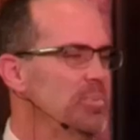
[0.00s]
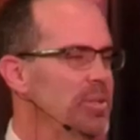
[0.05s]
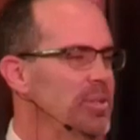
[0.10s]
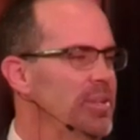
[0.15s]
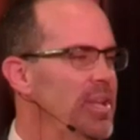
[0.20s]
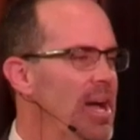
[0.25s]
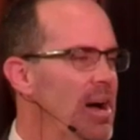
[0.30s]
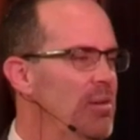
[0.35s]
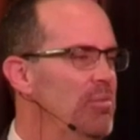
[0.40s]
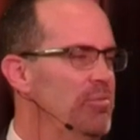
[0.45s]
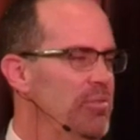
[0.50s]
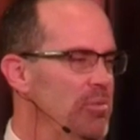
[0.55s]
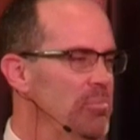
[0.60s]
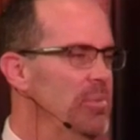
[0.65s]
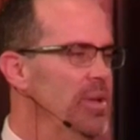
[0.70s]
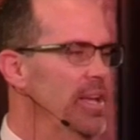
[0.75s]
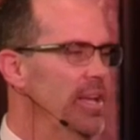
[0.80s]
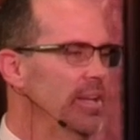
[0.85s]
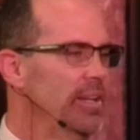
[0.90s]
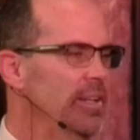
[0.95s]
spilled out
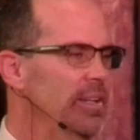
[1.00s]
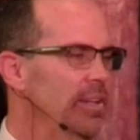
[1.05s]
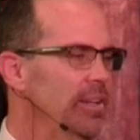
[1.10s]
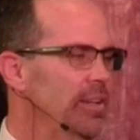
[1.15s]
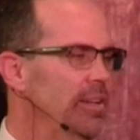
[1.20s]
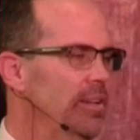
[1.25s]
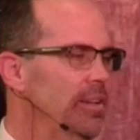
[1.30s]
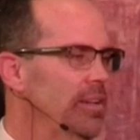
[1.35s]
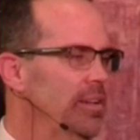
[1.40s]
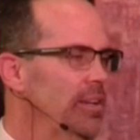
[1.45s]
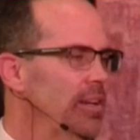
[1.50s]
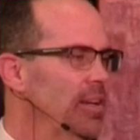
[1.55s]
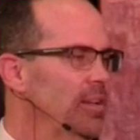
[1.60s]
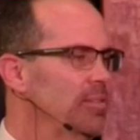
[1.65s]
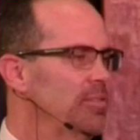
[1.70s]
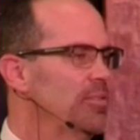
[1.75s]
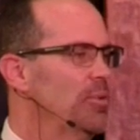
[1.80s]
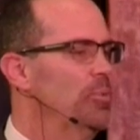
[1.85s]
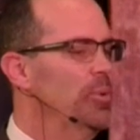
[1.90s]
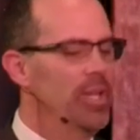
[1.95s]
for me.
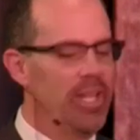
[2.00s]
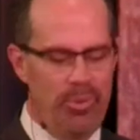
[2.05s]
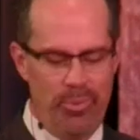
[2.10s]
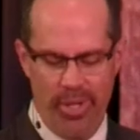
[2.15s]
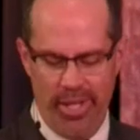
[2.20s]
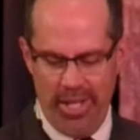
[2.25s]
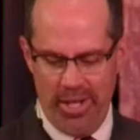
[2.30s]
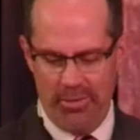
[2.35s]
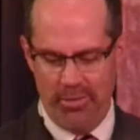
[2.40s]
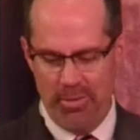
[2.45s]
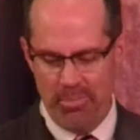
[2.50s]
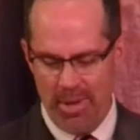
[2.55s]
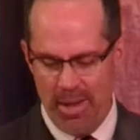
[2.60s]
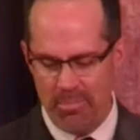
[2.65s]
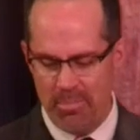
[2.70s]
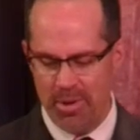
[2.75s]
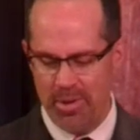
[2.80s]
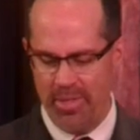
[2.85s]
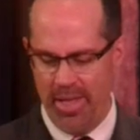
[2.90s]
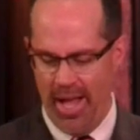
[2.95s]
And so we, we get to
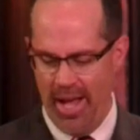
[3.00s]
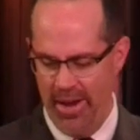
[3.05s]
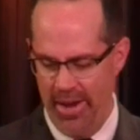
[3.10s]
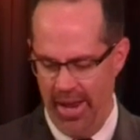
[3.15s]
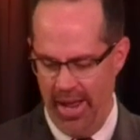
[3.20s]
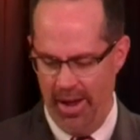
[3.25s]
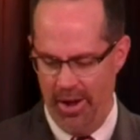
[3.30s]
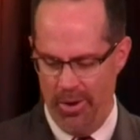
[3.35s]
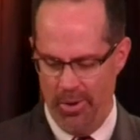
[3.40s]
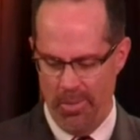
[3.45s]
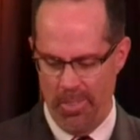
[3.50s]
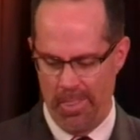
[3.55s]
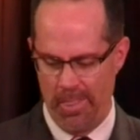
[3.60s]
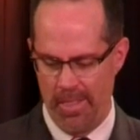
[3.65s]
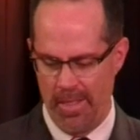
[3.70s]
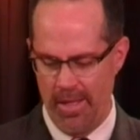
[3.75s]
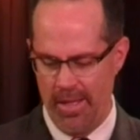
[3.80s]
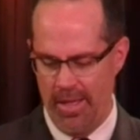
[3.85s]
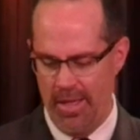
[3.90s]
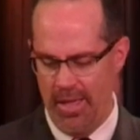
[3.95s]
remember that now.
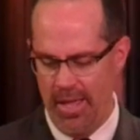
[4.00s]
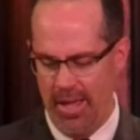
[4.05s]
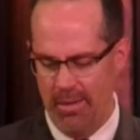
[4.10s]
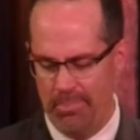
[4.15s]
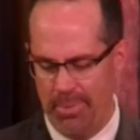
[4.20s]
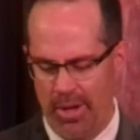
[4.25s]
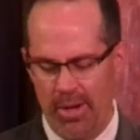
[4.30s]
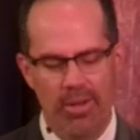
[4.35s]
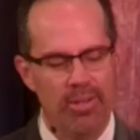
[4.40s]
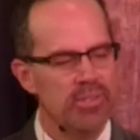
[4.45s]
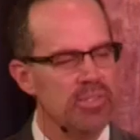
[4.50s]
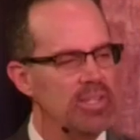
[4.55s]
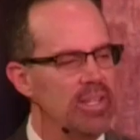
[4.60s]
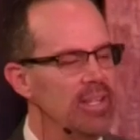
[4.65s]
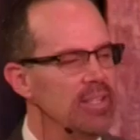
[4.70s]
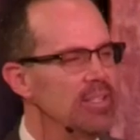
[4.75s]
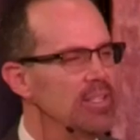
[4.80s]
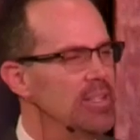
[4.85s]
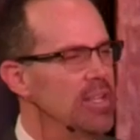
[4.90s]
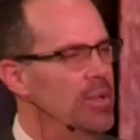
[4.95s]
And Paul
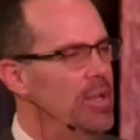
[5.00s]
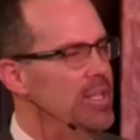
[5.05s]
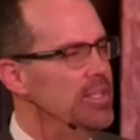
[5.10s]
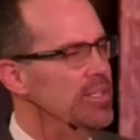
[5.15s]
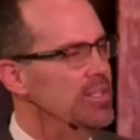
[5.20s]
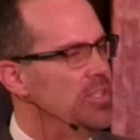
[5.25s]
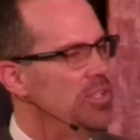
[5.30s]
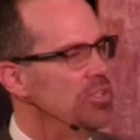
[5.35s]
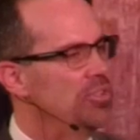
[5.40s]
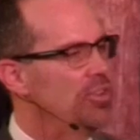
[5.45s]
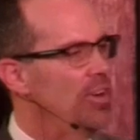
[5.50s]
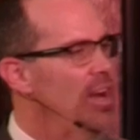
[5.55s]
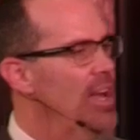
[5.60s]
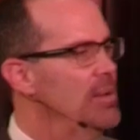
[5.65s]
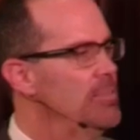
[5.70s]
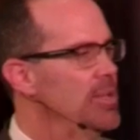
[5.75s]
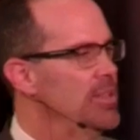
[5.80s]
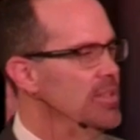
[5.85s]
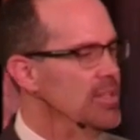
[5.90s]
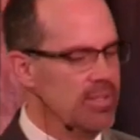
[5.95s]
says, as he's
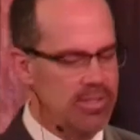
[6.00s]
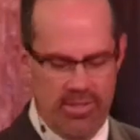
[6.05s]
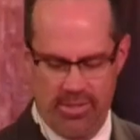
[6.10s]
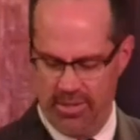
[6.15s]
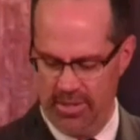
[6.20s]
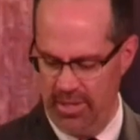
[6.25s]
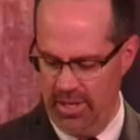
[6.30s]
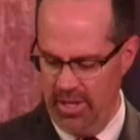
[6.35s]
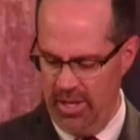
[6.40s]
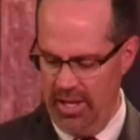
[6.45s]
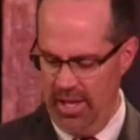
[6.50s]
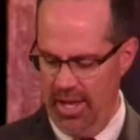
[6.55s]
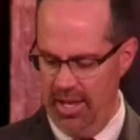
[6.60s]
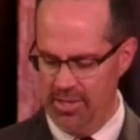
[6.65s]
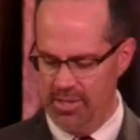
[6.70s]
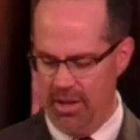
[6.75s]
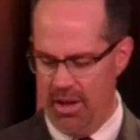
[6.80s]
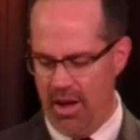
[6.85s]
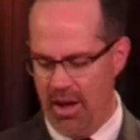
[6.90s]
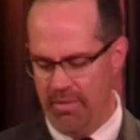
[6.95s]
describing this,
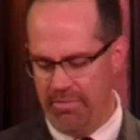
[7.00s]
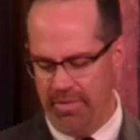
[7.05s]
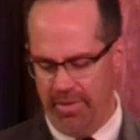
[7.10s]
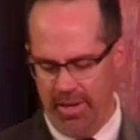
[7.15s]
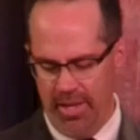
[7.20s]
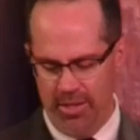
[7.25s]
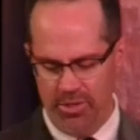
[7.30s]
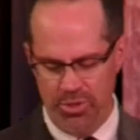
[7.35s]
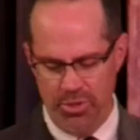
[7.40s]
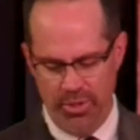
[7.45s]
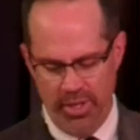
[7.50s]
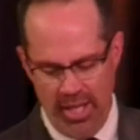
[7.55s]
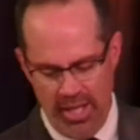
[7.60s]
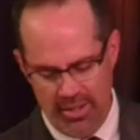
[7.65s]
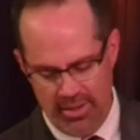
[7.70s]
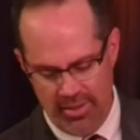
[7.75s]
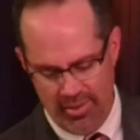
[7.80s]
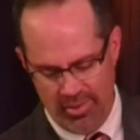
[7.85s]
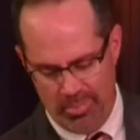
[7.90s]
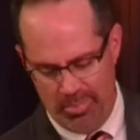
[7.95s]
as often as you
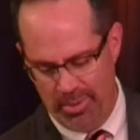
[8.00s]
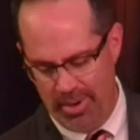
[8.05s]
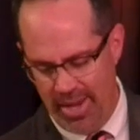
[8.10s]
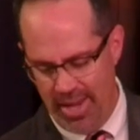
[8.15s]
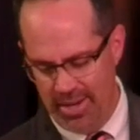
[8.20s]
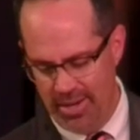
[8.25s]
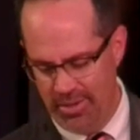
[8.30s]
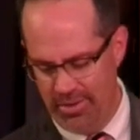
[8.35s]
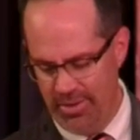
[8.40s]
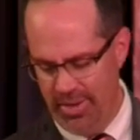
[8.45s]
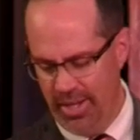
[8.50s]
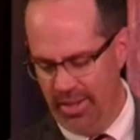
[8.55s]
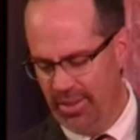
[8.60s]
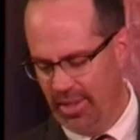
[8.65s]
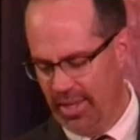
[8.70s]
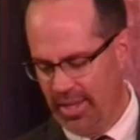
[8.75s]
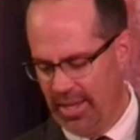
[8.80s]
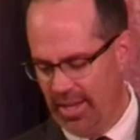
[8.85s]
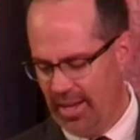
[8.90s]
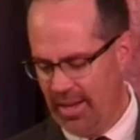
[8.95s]
eat this bread and
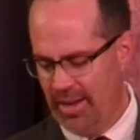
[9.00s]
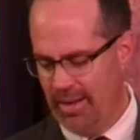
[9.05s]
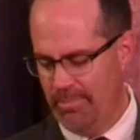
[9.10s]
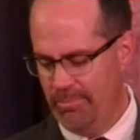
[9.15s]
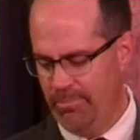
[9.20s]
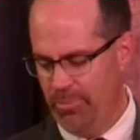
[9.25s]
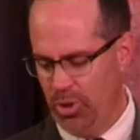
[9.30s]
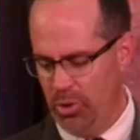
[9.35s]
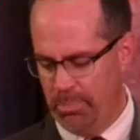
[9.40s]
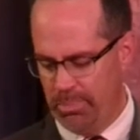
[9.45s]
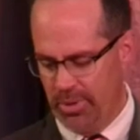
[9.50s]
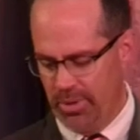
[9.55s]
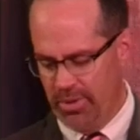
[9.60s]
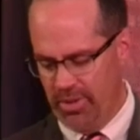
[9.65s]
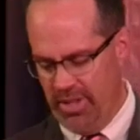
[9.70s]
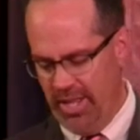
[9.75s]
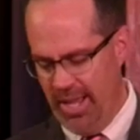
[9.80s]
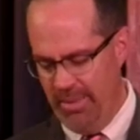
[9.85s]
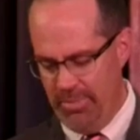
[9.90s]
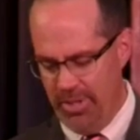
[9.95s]
drink the cup, you
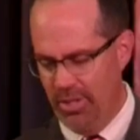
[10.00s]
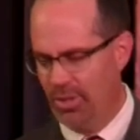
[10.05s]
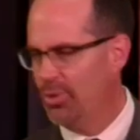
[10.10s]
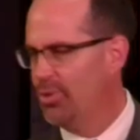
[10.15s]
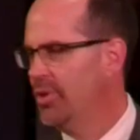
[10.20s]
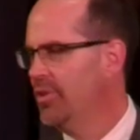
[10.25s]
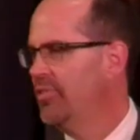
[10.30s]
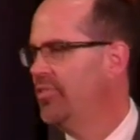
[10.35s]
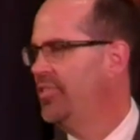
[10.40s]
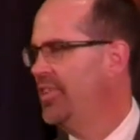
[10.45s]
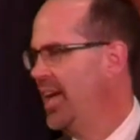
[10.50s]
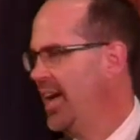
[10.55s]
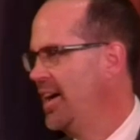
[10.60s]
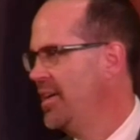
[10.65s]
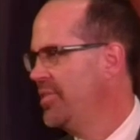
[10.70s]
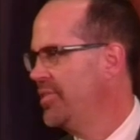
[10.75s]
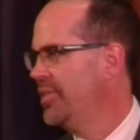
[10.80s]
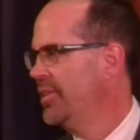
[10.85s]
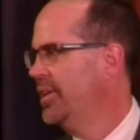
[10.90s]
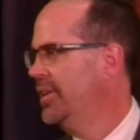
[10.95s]
proclaim the Lord's
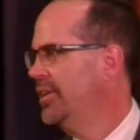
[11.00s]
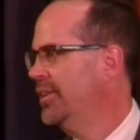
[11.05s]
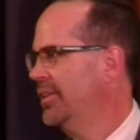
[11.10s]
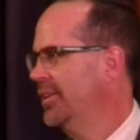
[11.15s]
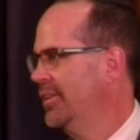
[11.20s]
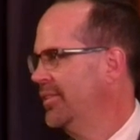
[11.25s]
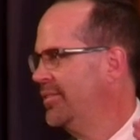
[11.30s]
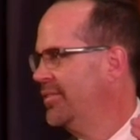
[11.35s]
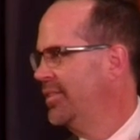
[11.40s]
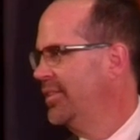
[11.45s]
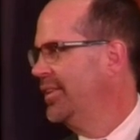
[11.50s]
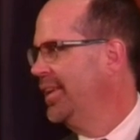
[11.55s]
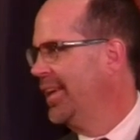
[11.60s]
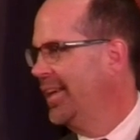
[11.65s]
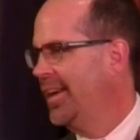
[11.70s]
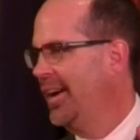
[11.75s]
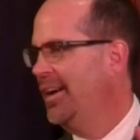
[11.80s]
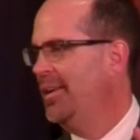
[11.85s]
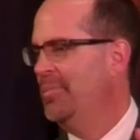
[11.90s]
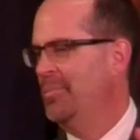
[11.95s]
death until
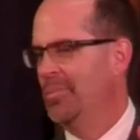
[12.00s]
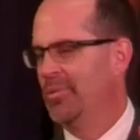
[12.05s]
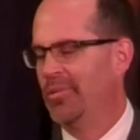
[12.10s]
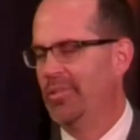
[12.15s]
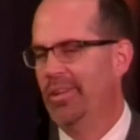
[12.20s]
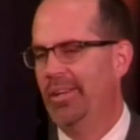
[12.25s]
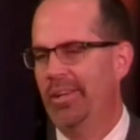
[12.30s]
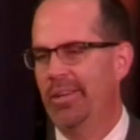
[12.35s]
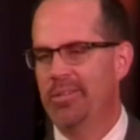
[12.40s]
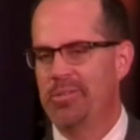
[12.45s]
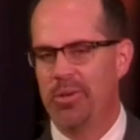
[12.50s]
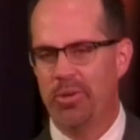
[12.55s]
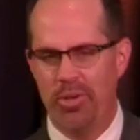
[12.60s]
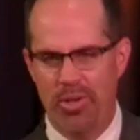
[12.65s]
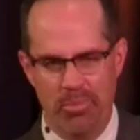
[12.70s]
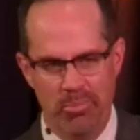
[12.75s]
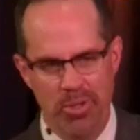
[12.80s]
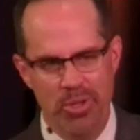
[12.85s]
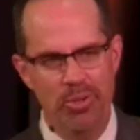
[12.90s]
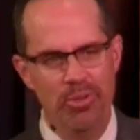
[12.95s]
he comes. So
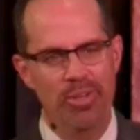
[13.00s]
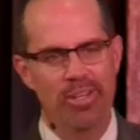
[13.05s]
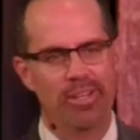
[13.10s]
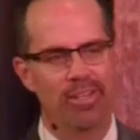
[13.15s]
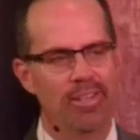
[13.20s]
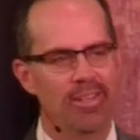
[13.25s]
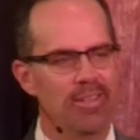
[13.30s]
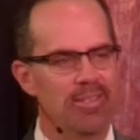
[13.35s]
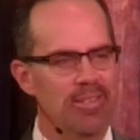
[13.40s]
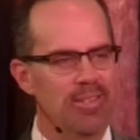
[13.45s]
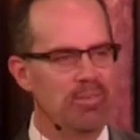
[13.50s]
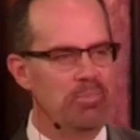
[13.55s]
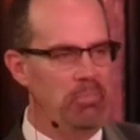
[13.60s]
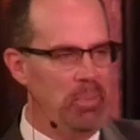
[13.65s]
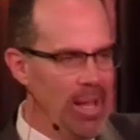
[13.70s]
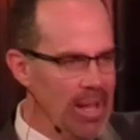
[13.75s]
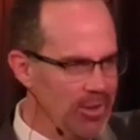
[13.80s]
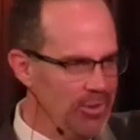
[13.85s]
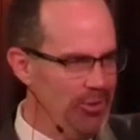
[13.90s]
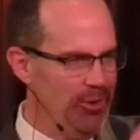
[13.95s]
communion is this
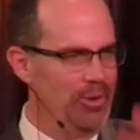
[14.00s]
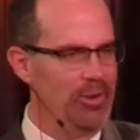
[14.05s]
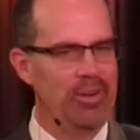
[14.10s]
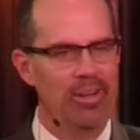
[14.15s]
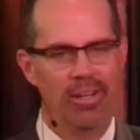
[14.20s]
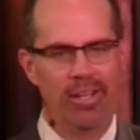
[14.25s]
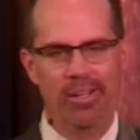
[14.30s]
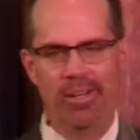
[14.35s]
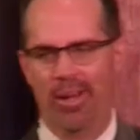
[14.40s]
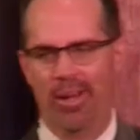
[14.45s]
picture